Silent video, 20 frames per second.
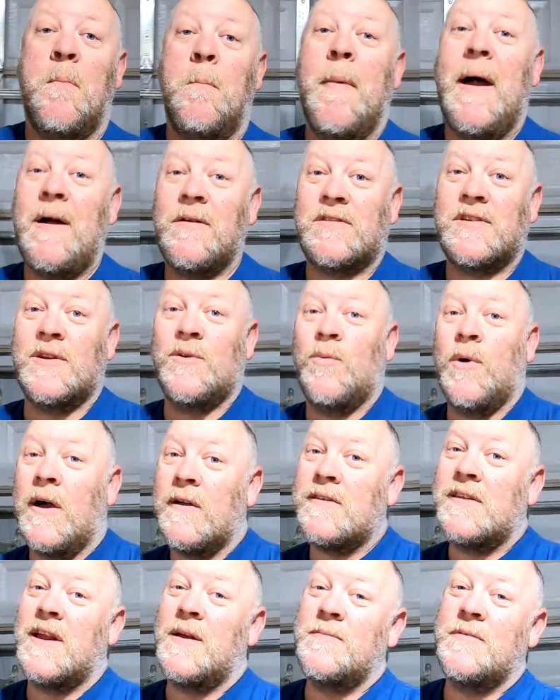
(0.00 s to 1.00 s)
a mounted
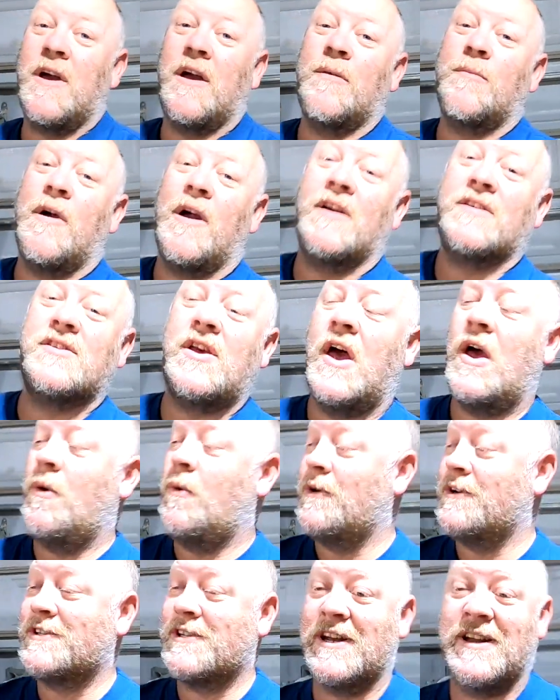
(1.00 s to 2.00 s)
welded up dog box,
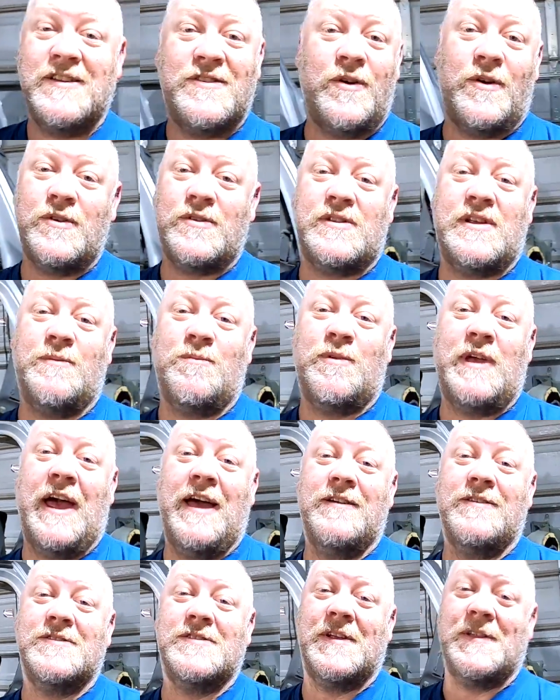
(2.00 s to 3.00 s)
we're just gonna throw some
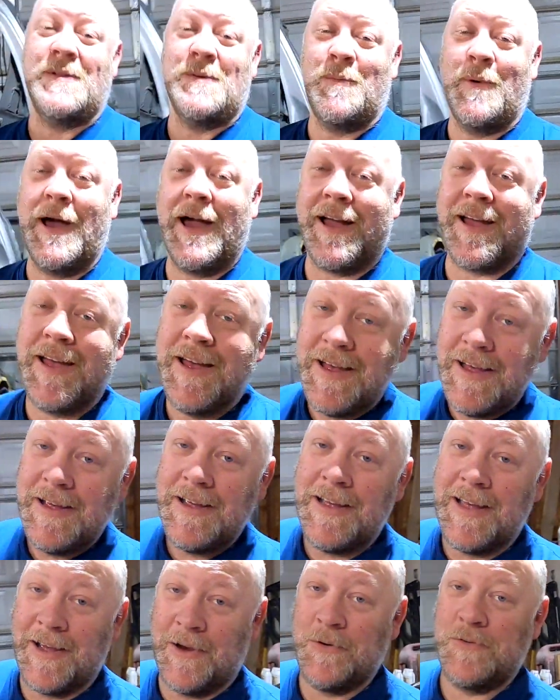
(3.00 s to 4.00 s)
candles on the back
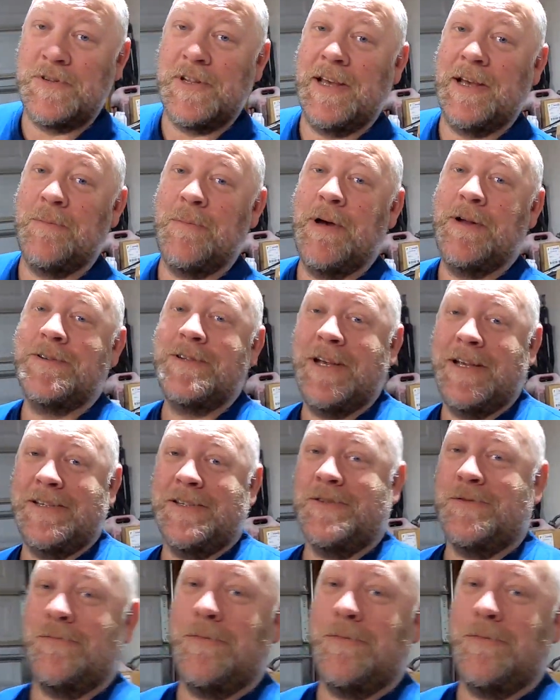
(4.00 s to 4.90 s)
and go take them out chasing